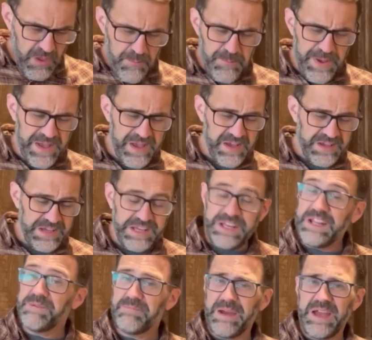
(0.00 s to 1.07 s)
pet
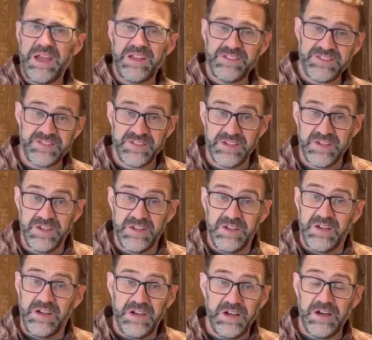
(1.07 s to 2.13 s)
heating mats,
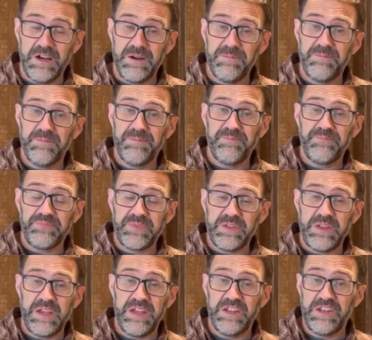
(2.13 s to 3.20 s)

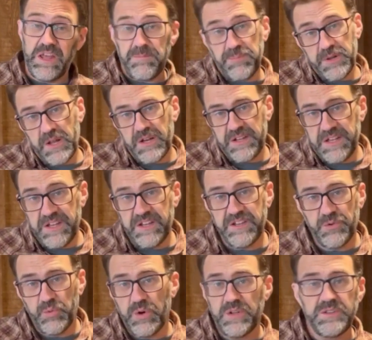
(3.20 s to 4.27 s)
and they plug
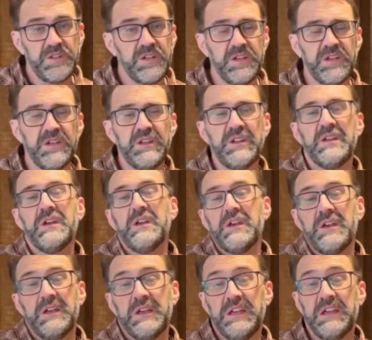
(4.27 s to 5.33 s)
into 110,
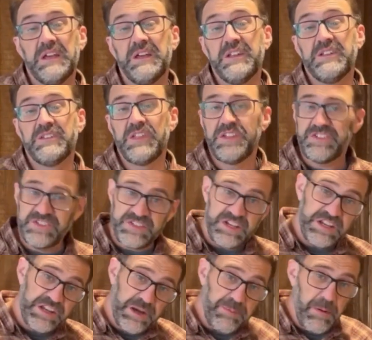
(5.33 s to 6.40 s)
and they just
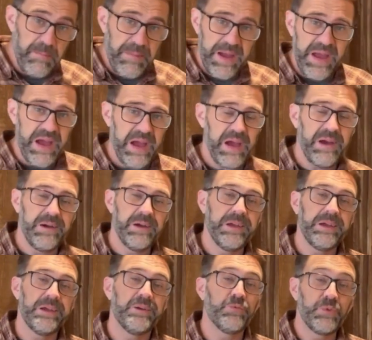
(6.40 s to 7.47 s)
heat up a mat,
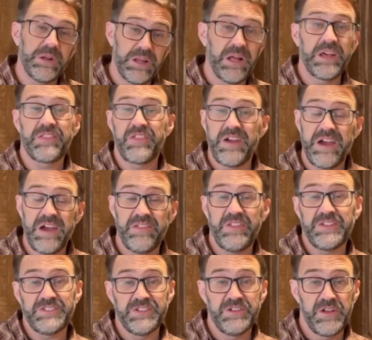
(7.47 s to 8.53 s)
and we like that.
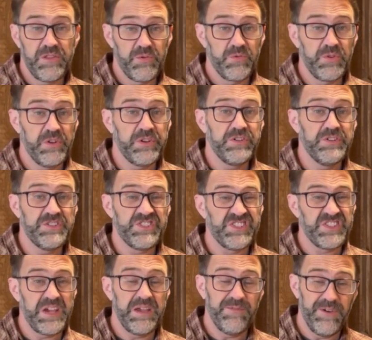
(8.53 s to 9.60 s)
That's another really good,
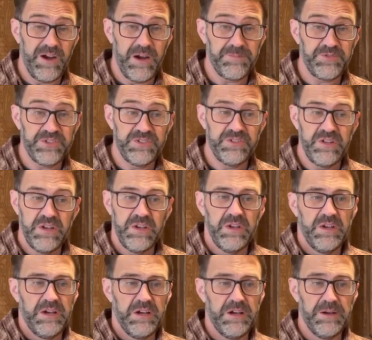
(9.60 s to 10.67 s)
safe option.
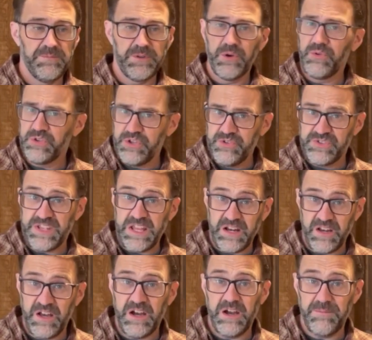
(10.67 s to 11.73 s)
Don't use that a
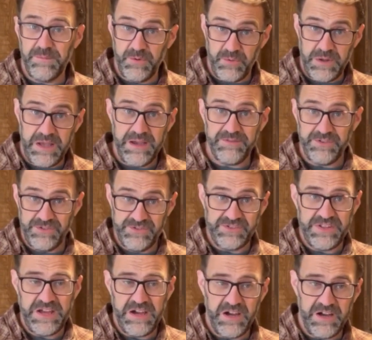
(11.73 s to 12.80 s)
lot, but we have used that